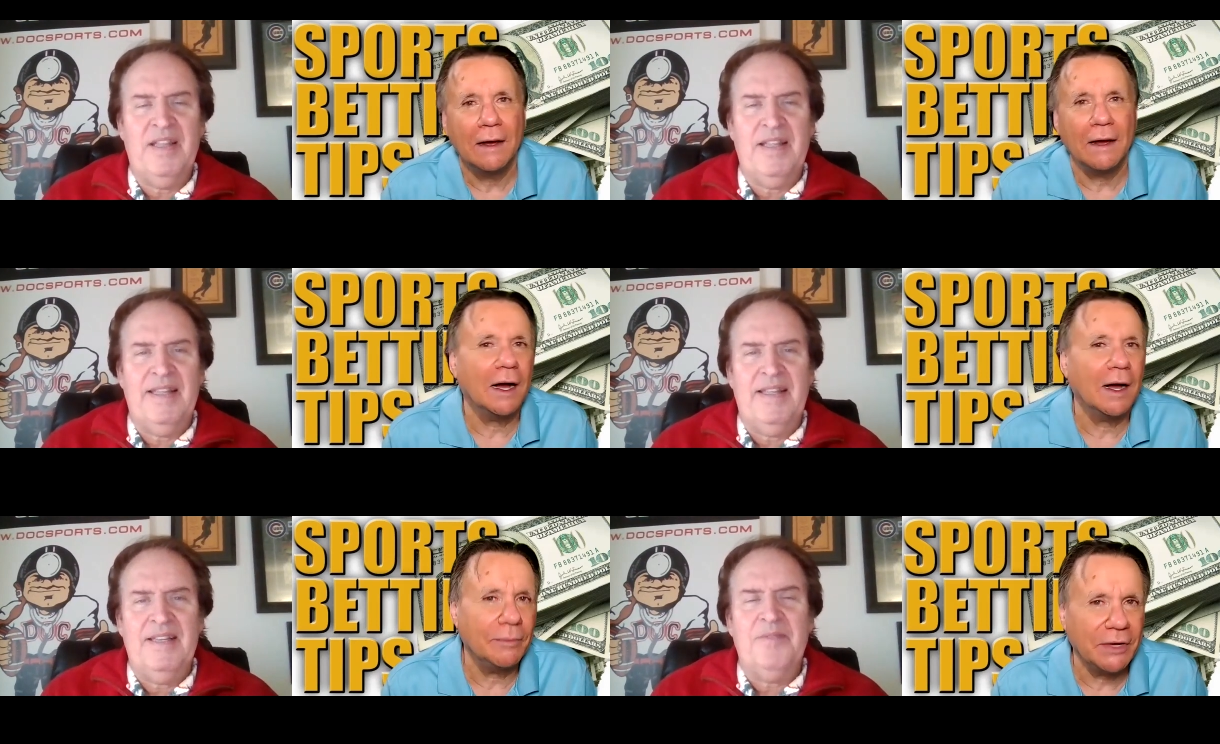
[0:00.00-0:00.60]

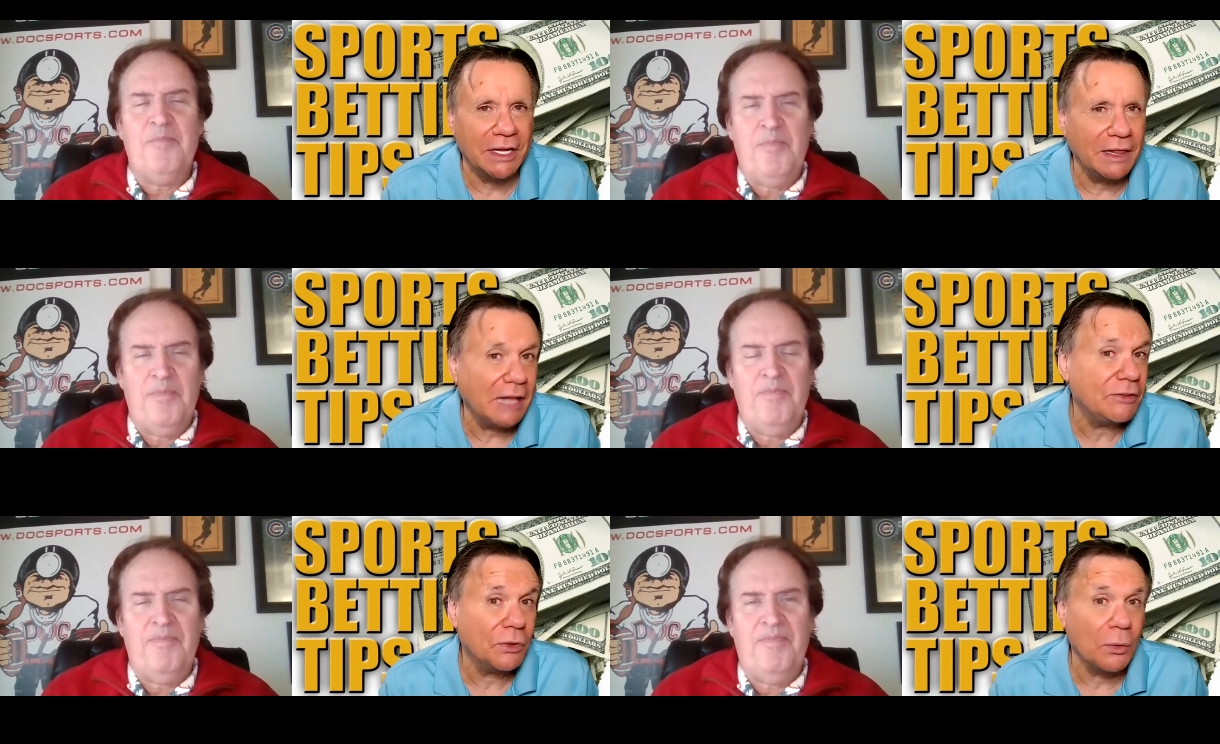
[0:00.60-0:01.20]
Speaker 1: Um, eh,
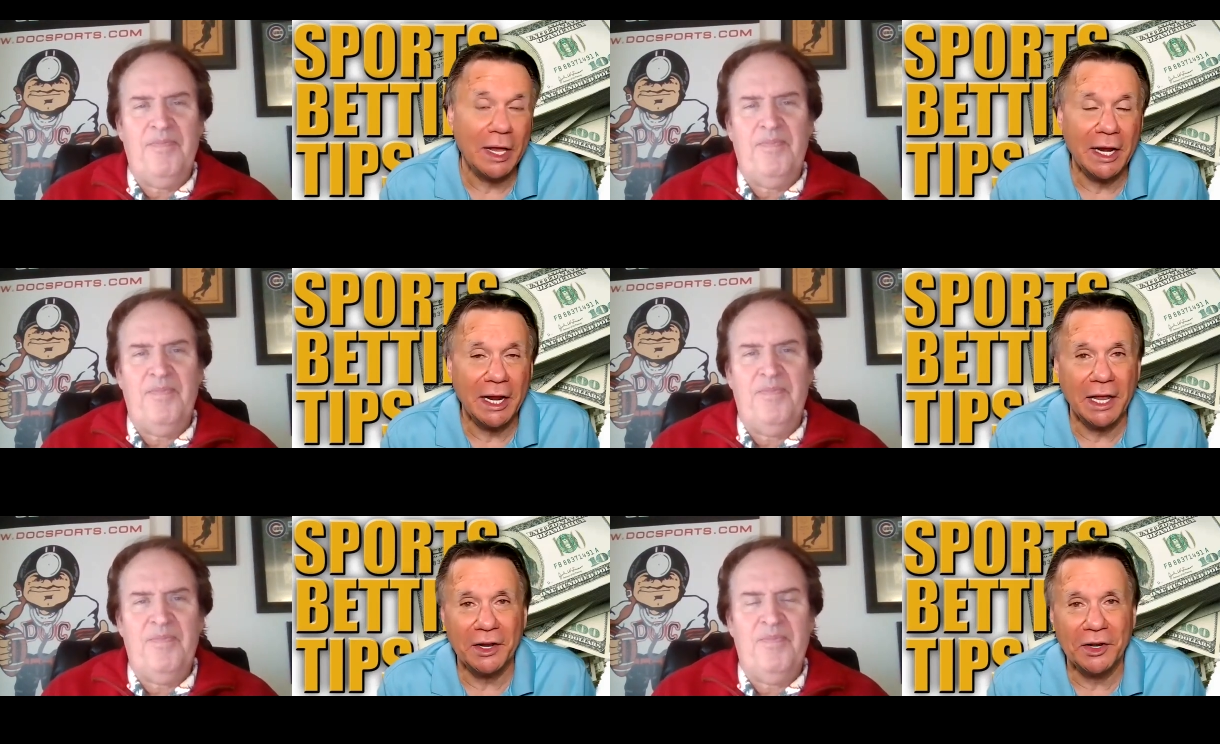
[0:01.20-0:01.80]
that's the way to
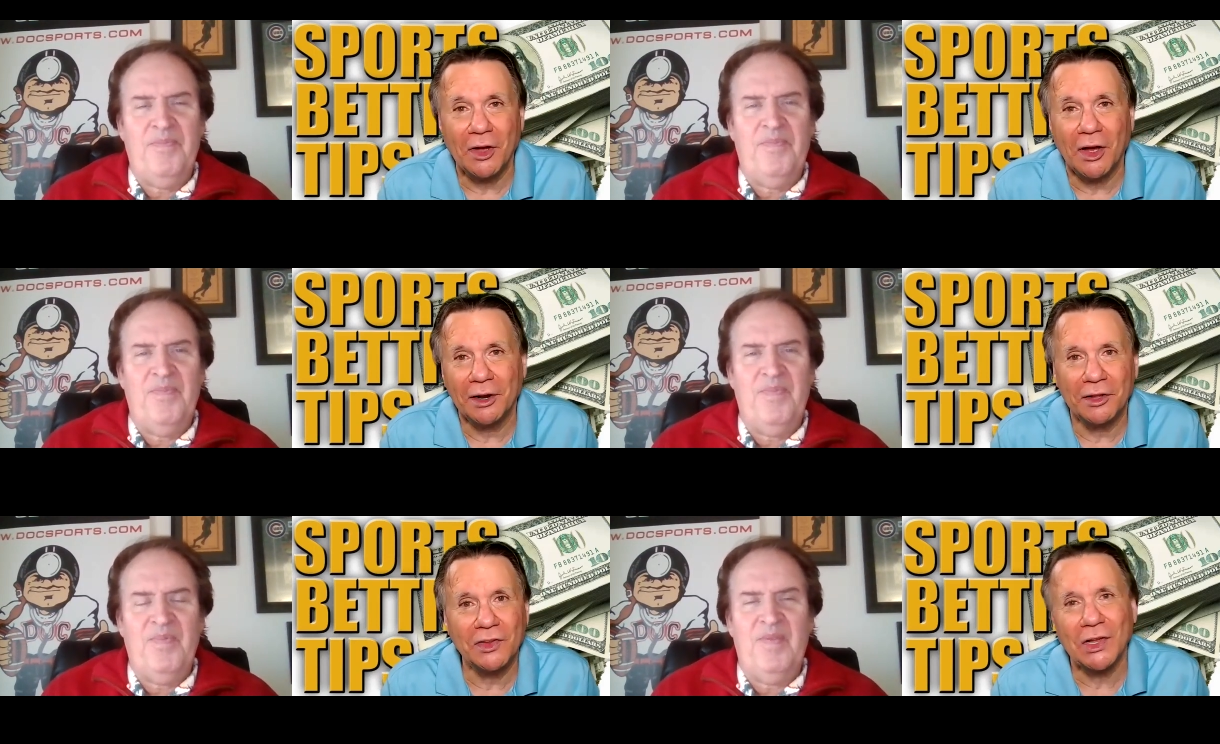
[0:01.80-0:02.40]
get it
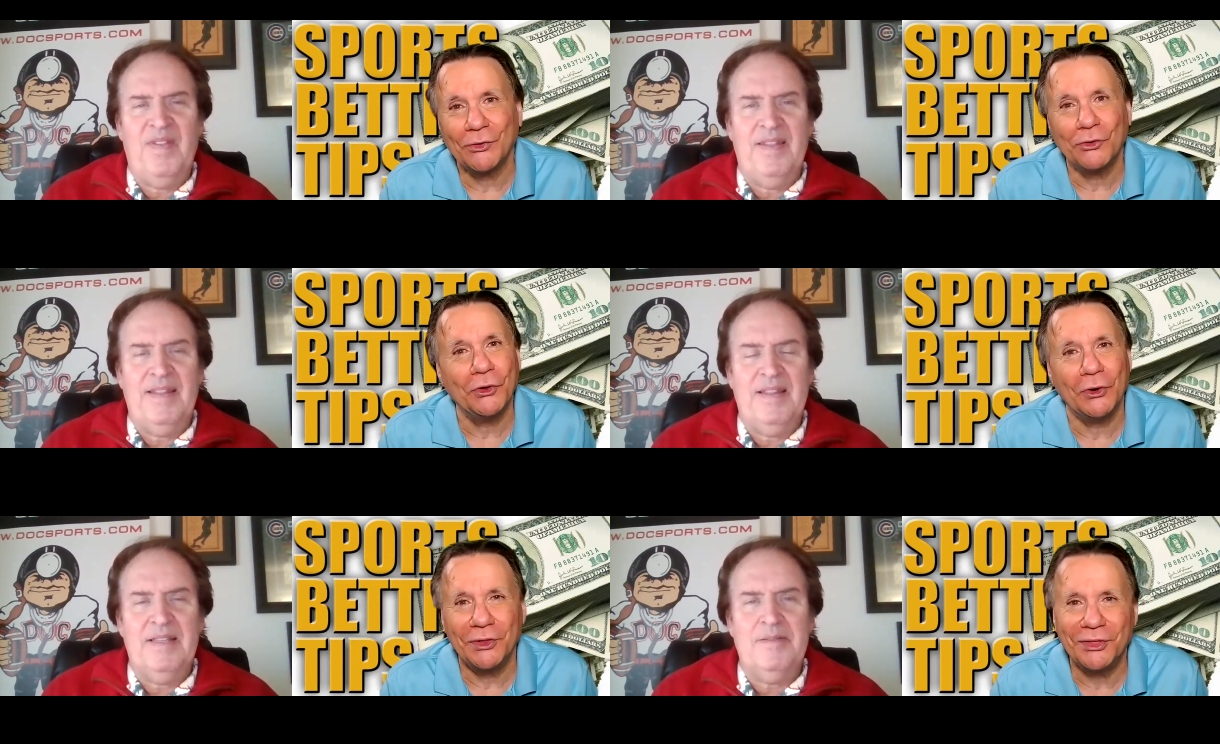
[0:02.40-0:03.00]
done. It sounds
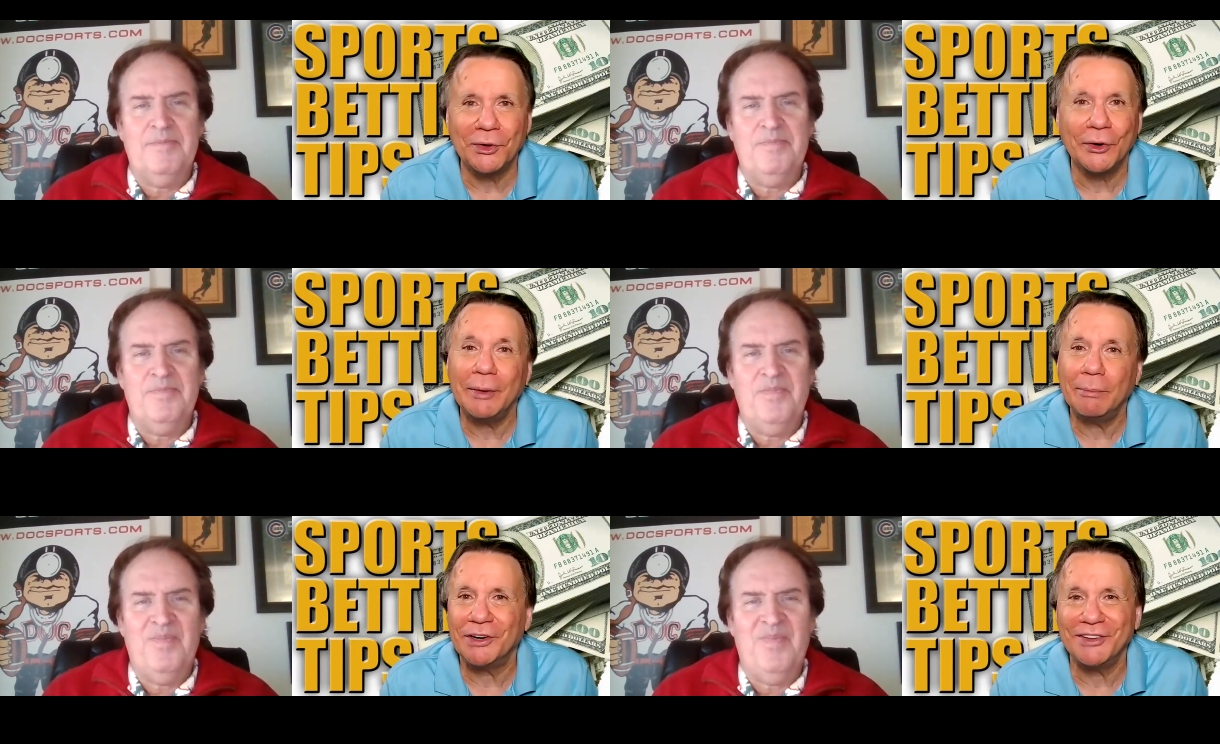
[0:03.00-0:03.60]
good in
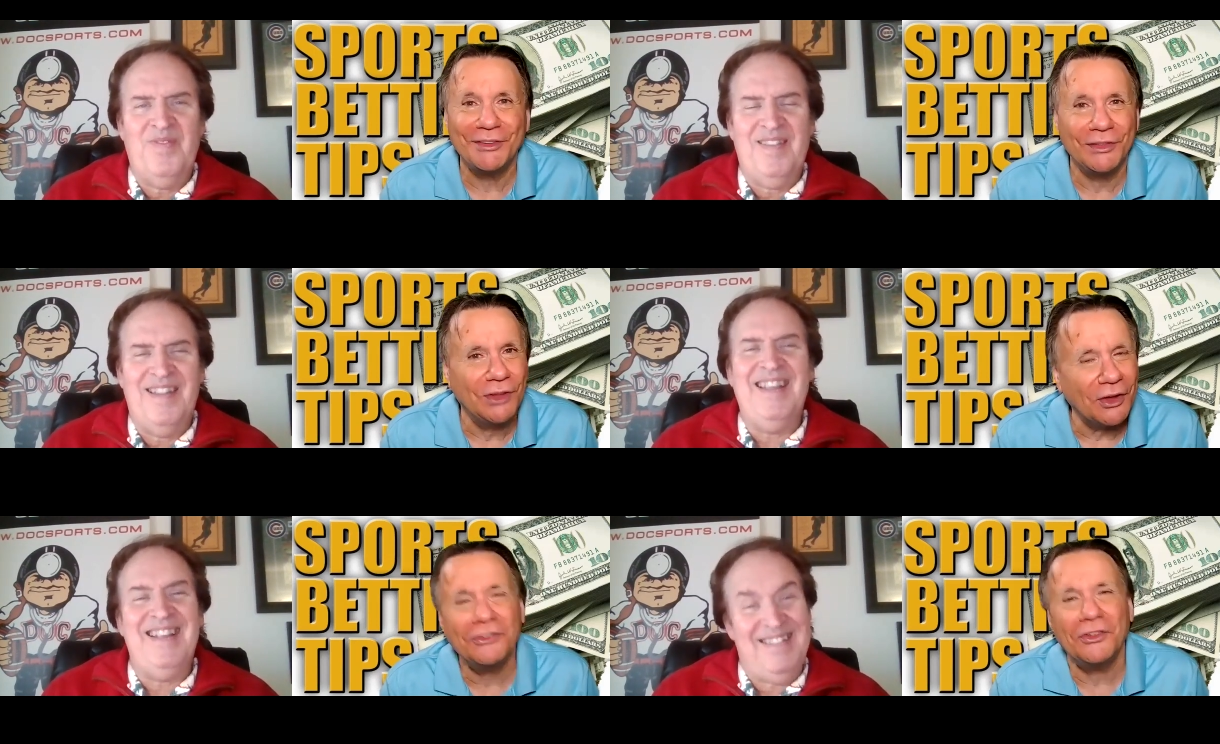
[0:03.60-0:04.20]
theory, but it
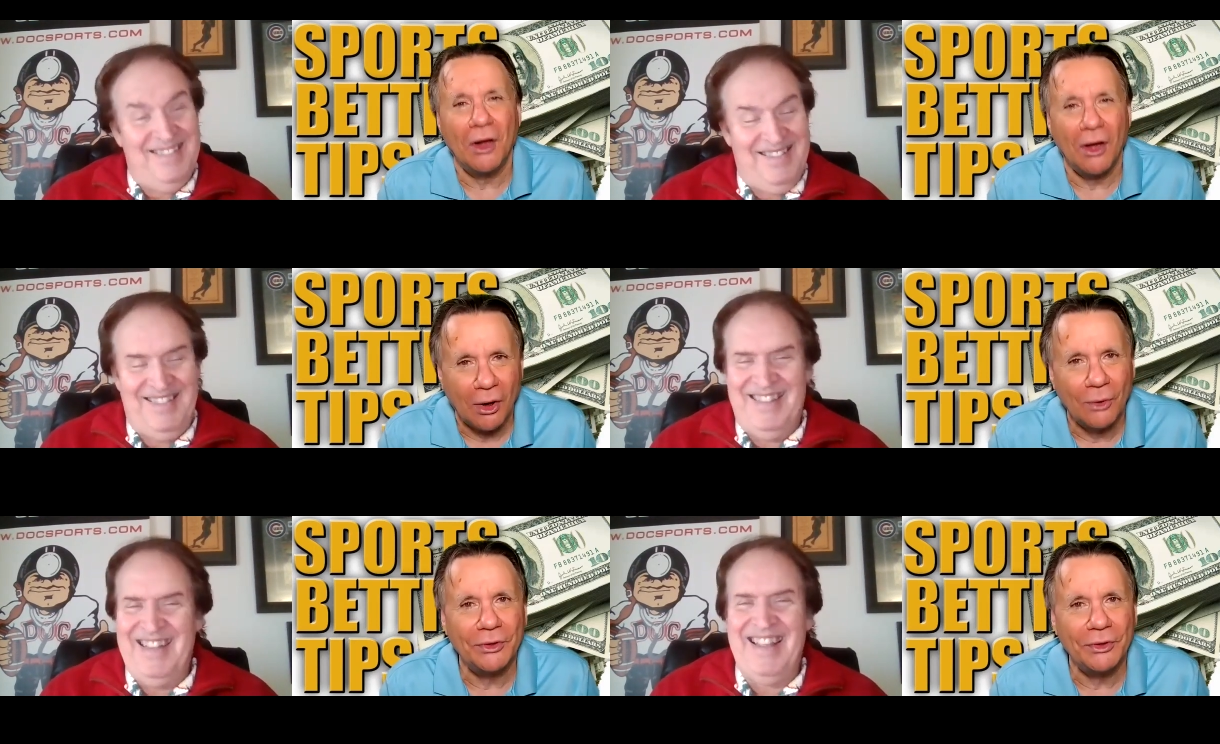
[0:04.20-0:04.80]
doesn't
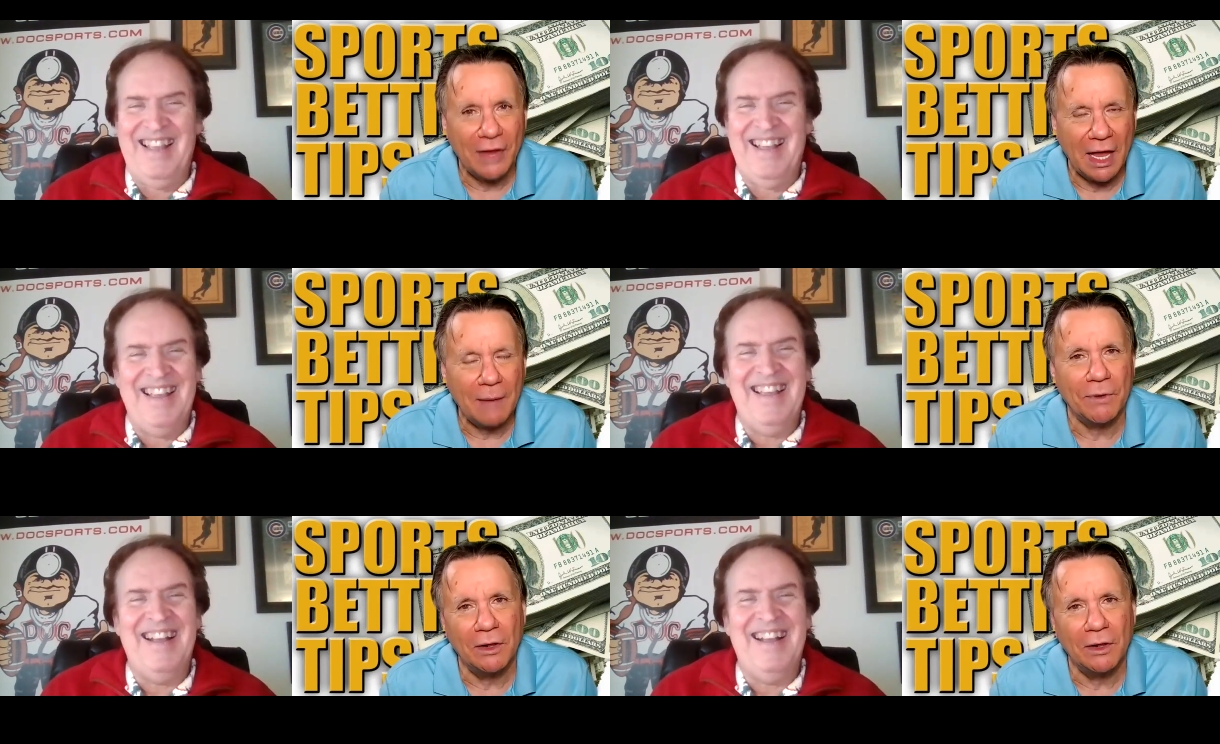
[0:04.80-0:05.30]
always happen.